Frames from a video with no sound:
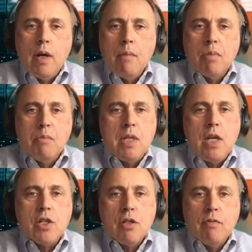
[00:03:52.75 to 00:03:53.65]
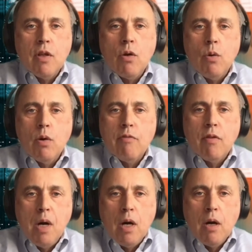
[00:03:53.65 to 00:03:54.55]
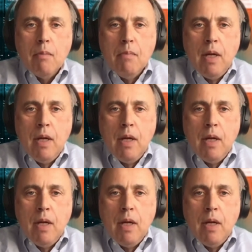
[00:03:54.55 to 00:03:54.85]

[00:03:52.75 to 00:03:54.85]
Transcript: implementation of the core from ARM.